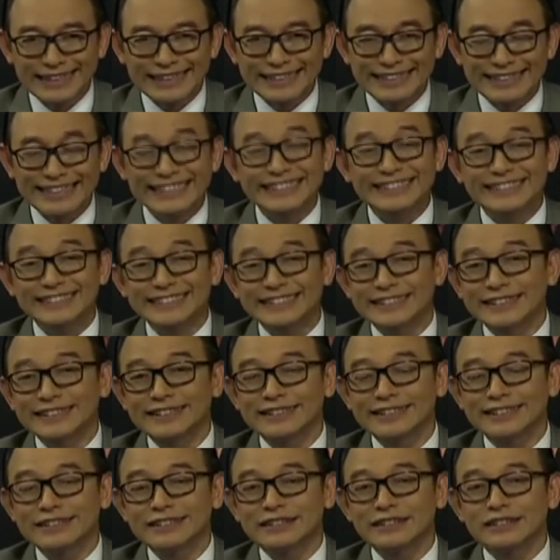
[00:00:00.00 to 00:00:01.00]
This
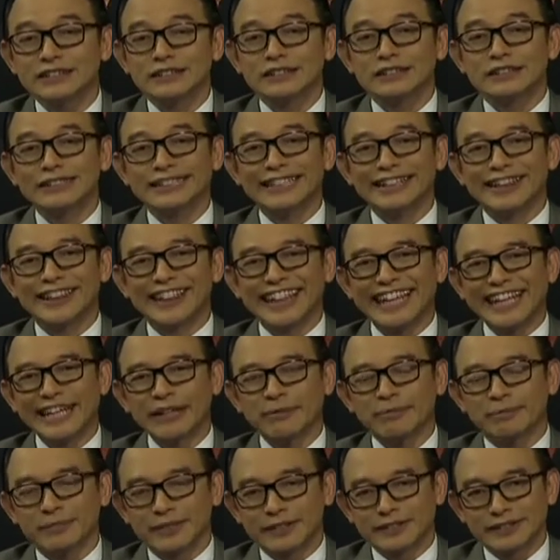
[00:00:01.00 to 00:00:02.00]
year, the
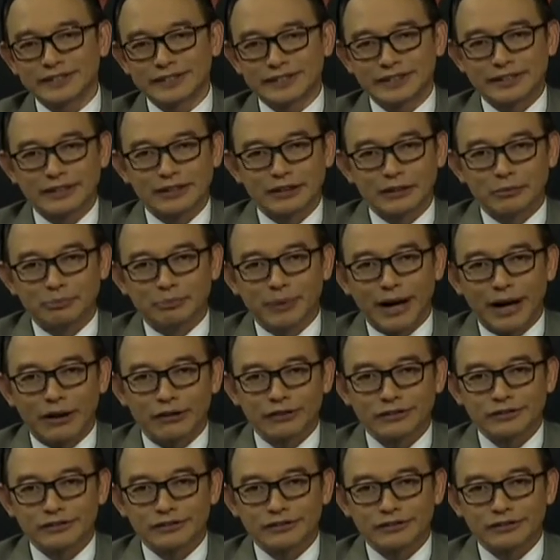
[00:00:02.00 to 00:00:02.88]
theme is about